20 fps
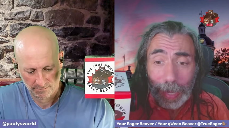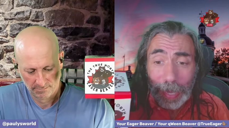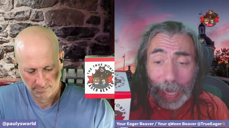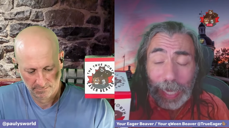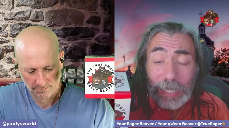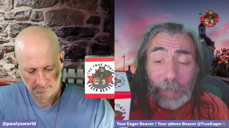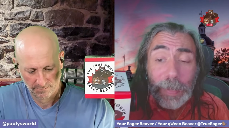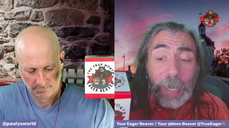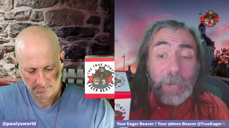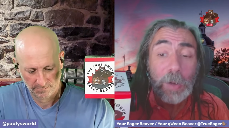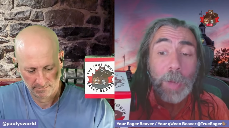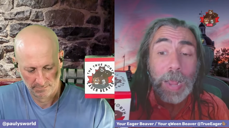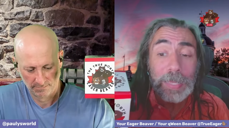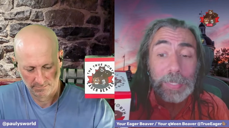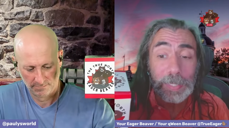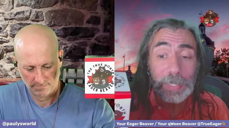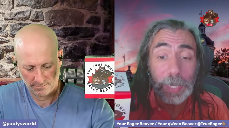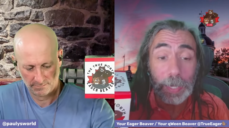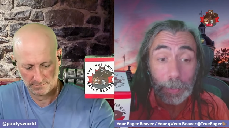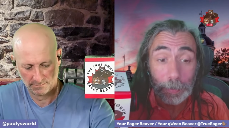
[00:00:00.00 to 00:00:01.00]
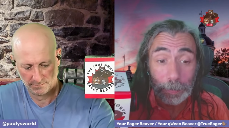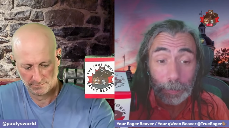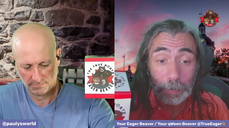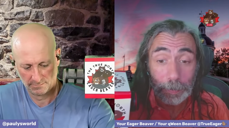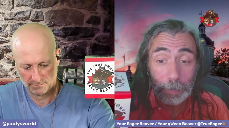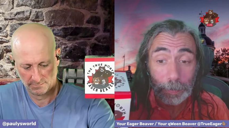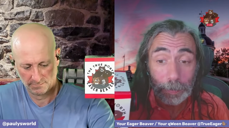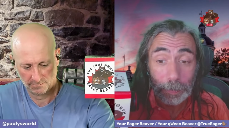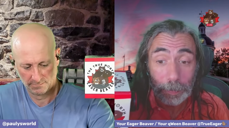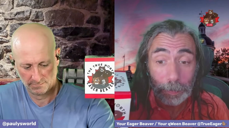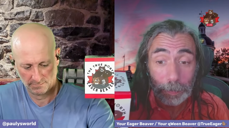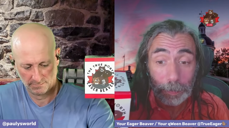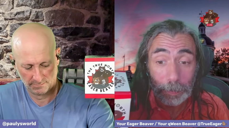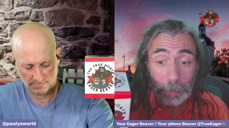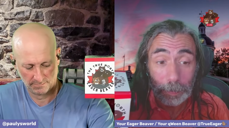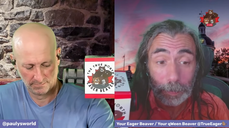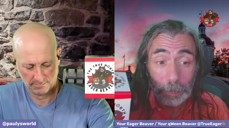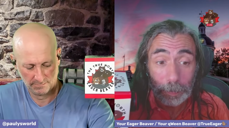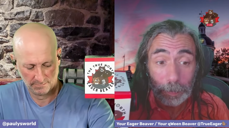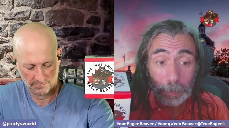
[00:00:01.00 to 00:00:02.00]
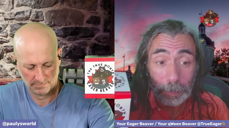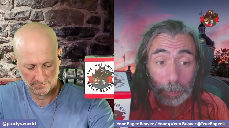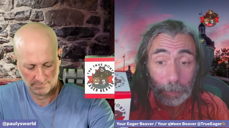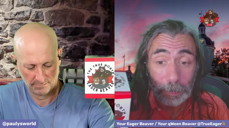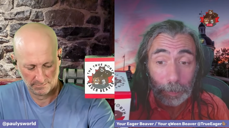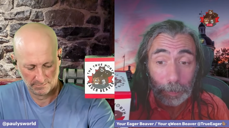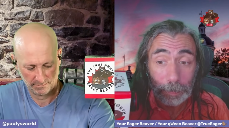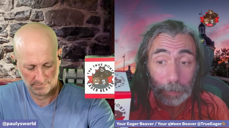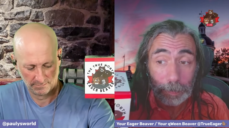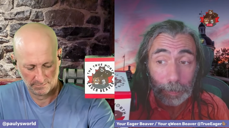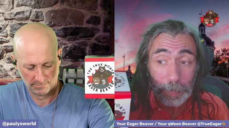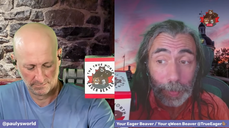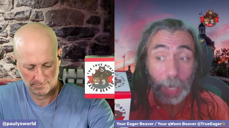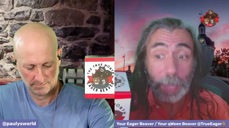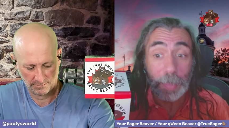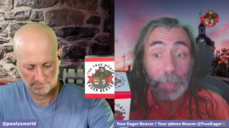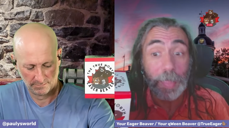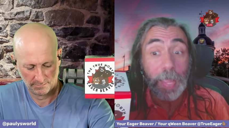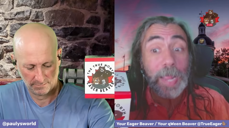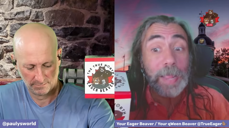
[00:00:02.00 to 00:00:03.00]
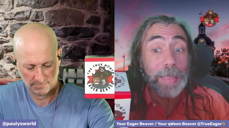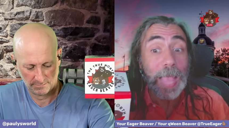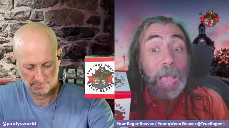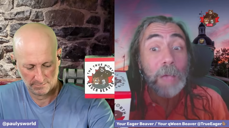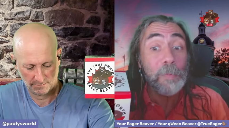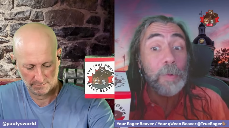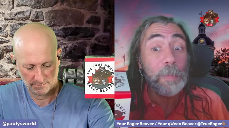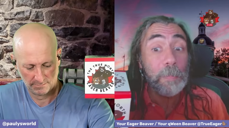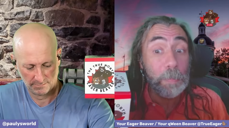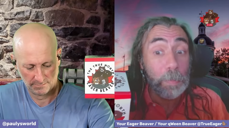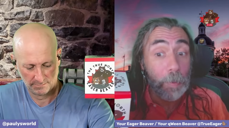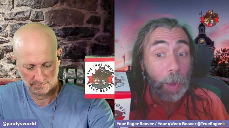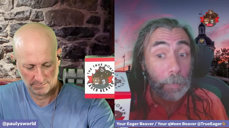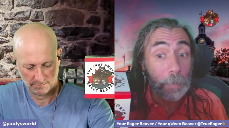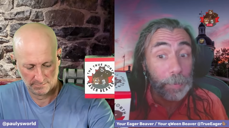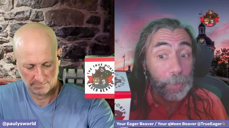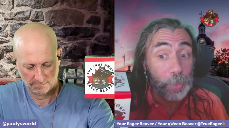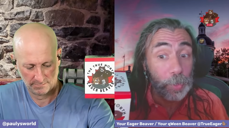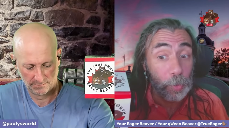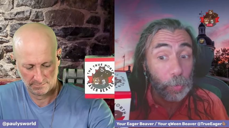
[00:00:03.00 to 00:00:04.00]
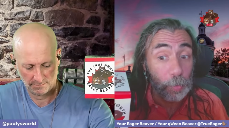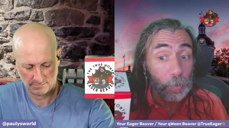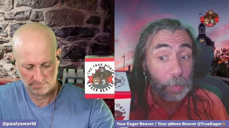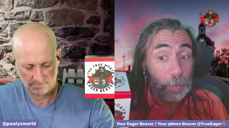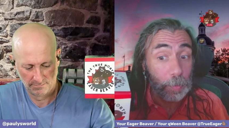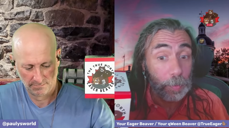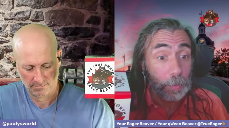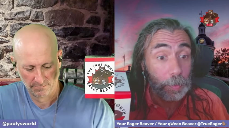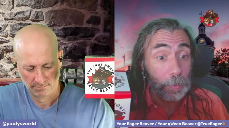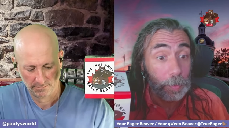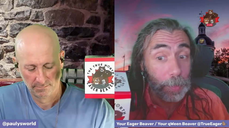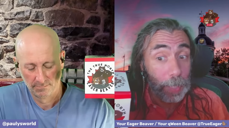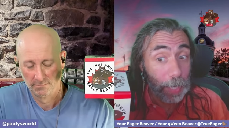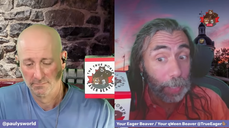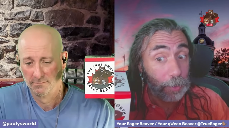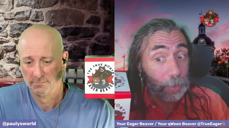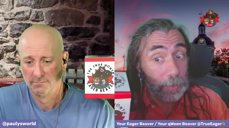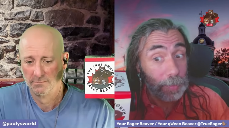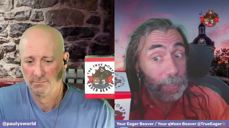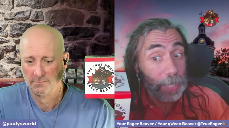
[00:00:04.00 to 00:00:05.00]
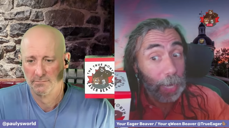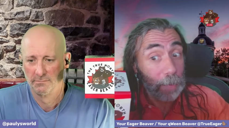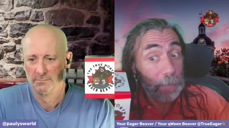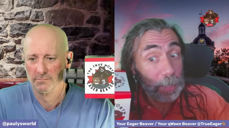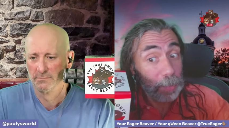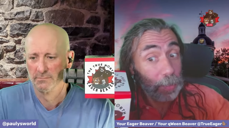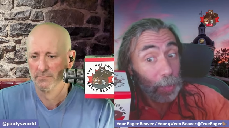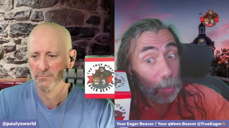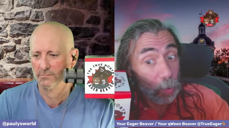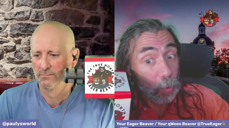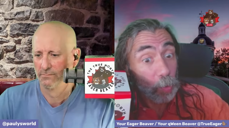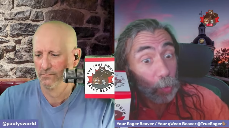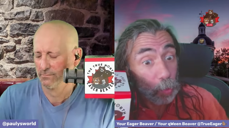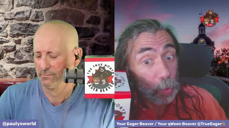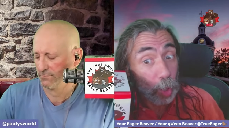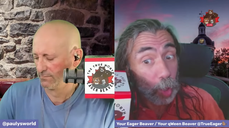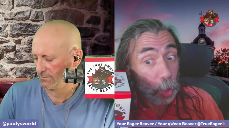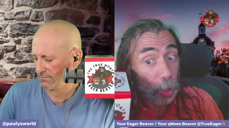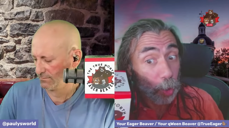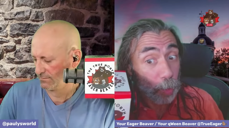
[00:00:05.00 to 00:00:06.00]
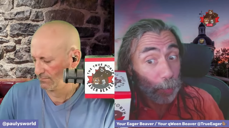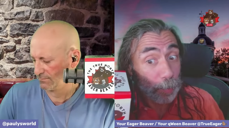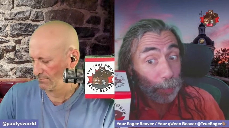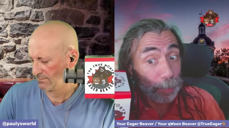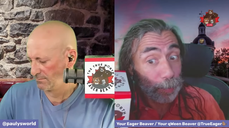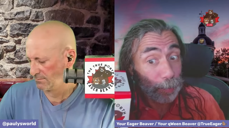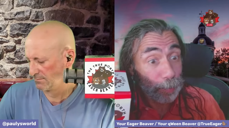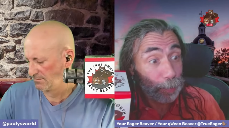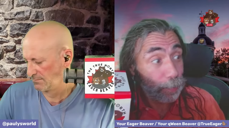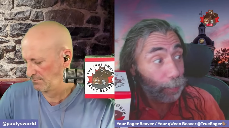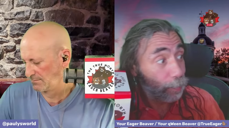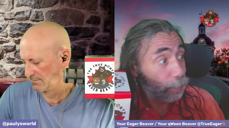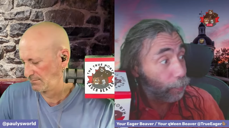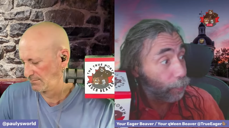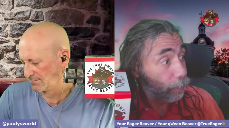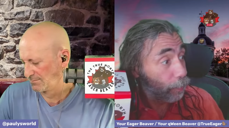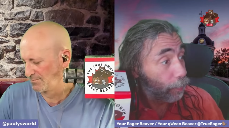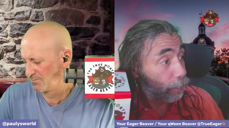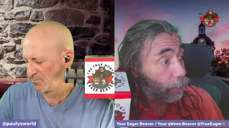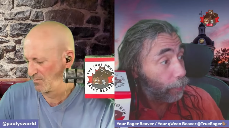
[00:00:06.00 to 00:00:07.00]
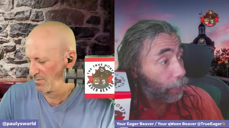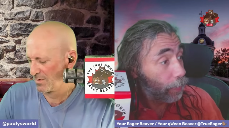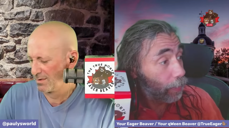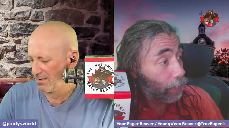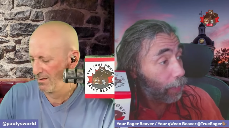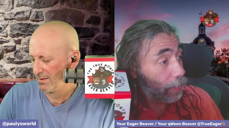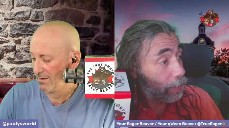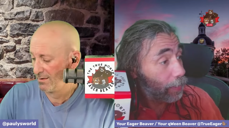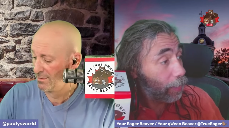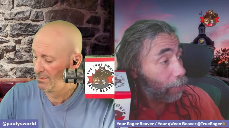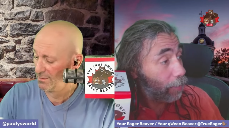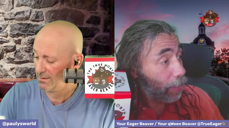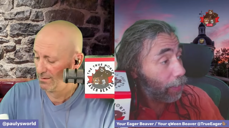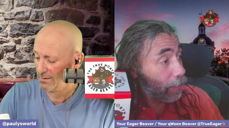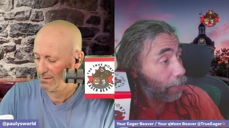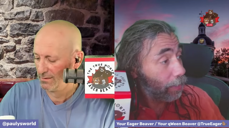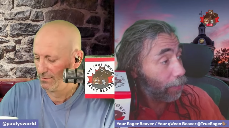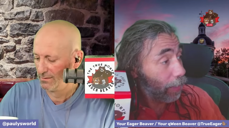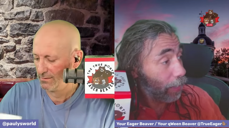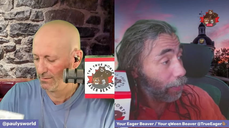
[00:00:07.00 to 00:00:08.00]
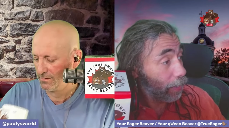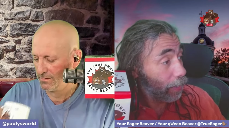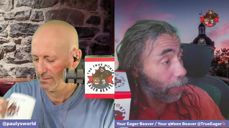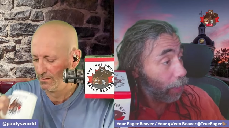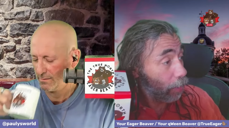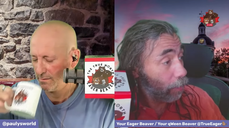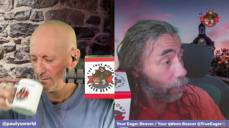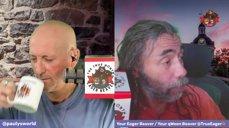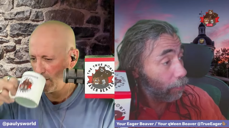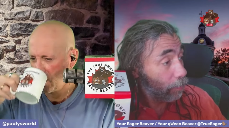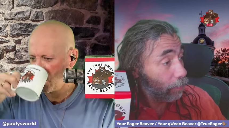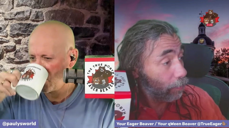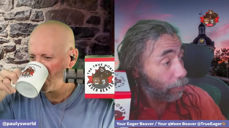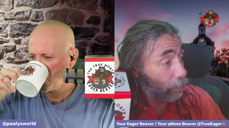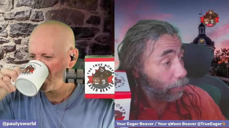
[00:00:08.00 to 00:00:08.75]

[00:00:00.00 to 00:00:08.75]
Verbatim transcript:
Speaker 1: he's been arrested. Mm-hmm. You think that would prompt you to enter his name into the old Googler? Considering that, you know,